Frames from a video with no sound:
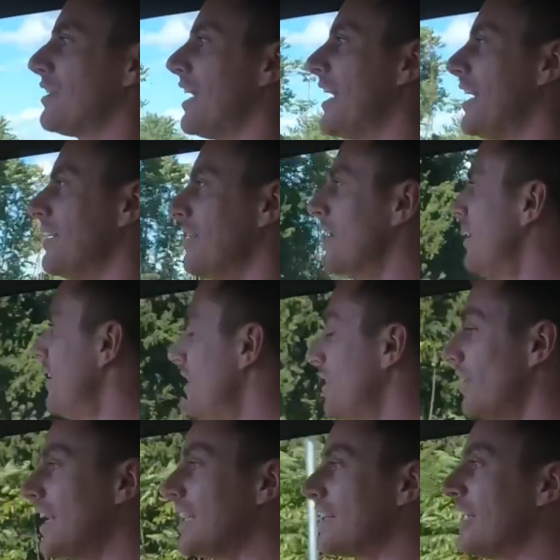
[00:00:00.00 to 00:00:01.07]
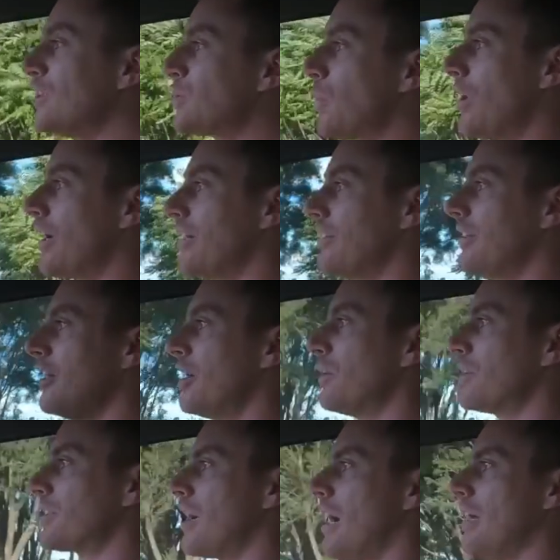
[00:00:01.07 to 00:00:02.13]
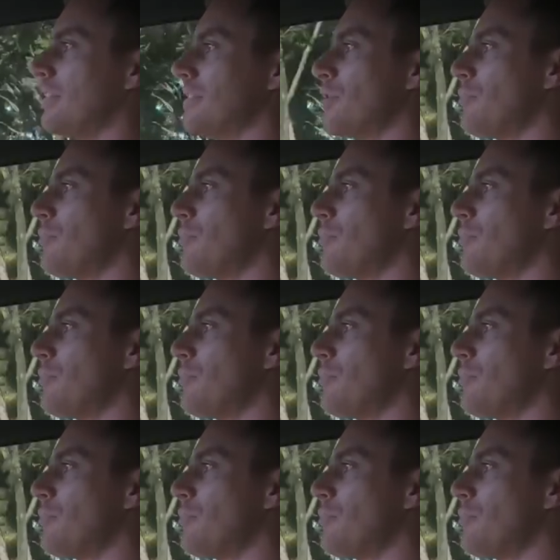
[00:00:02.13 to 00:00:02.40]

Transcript: and like this one, it's got the